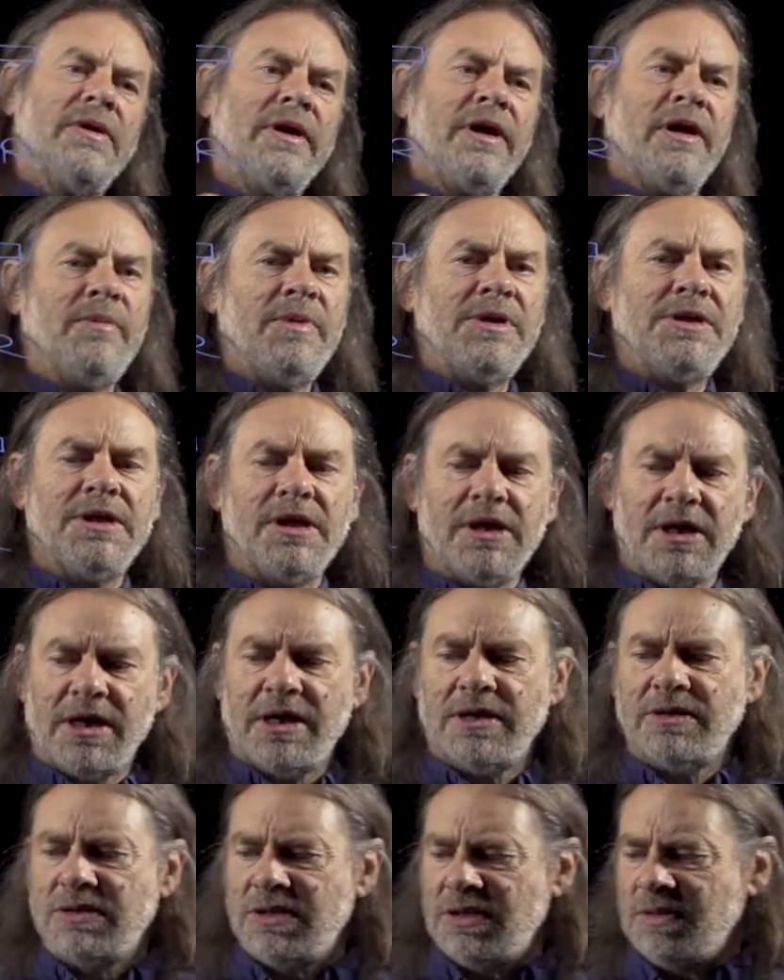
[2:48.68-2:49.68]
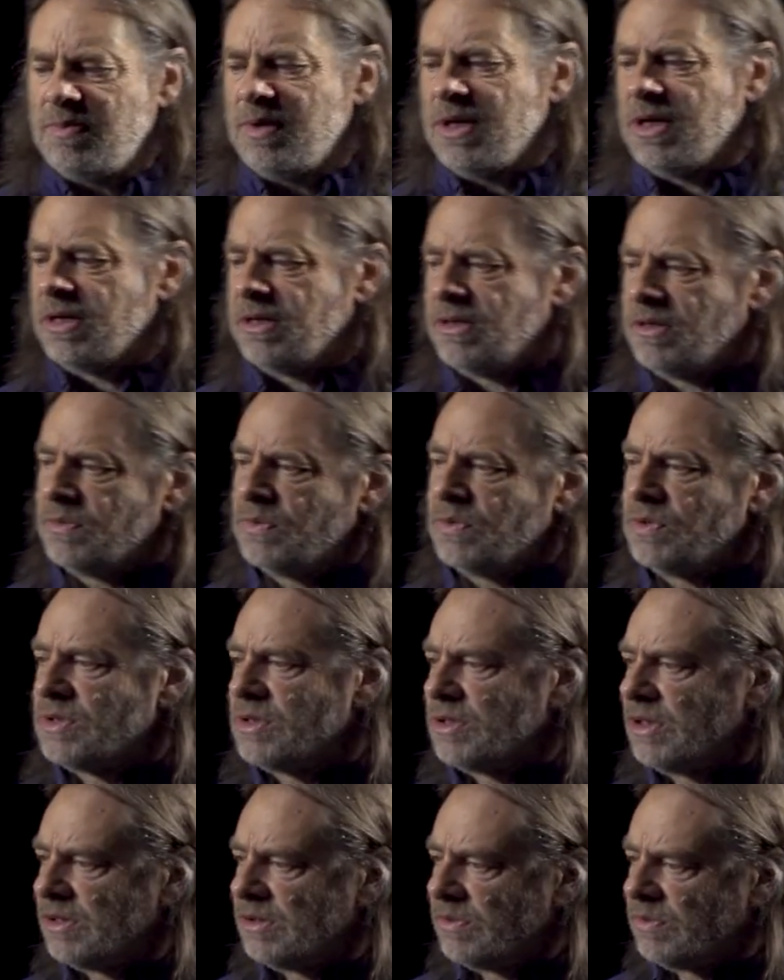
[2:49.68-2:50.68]
hemicelluloses play in the wood
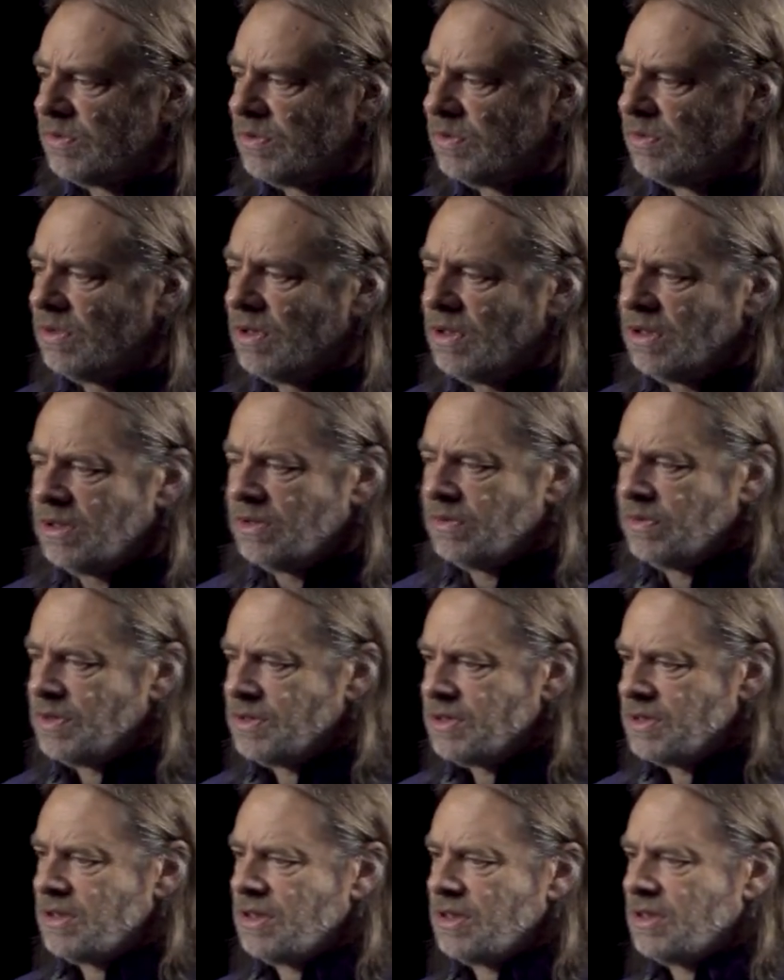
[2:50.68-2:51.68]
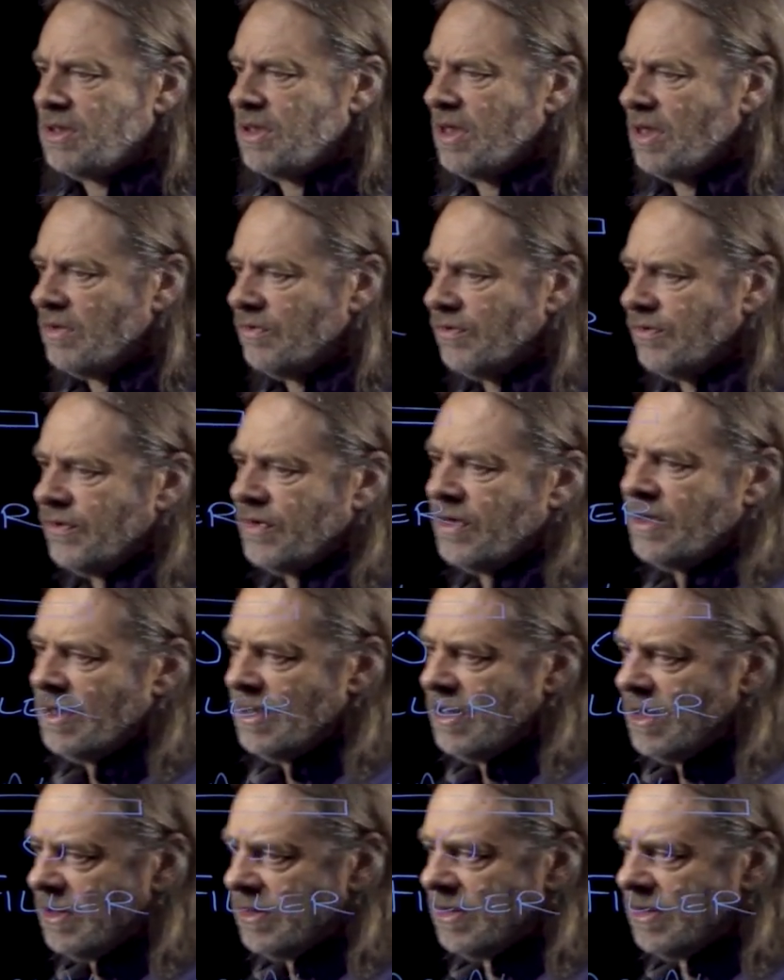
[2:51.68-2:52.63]
cell wall, which is itself a